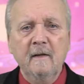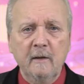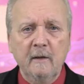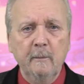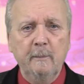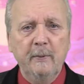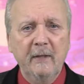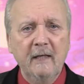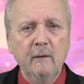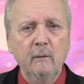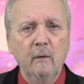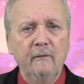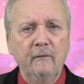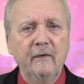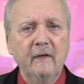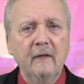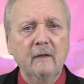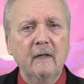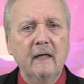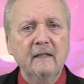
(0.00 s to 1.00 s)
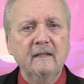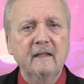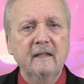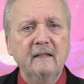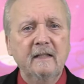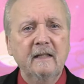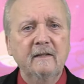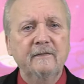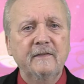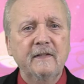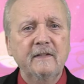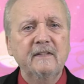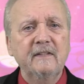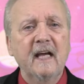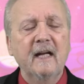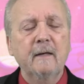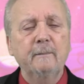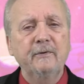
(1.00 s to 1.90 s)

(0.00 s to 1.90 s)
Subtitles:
The pig will feel like the gift is not